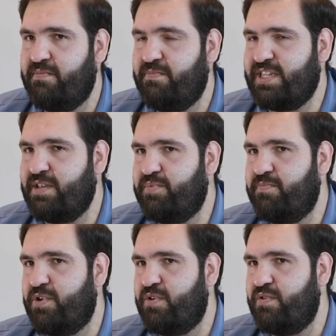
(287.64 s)
But some
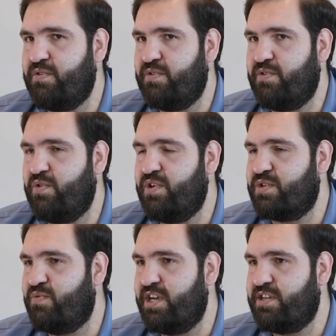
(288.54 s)
people who is
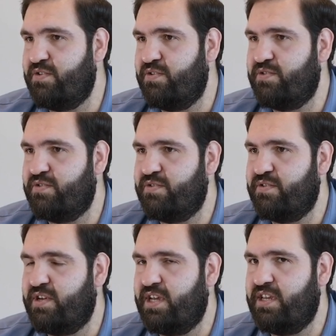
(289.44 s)
quite new
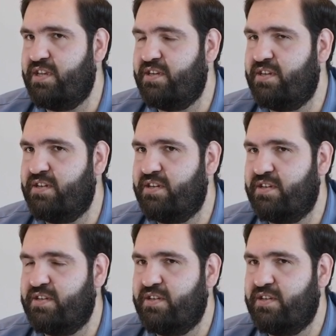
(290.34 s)
and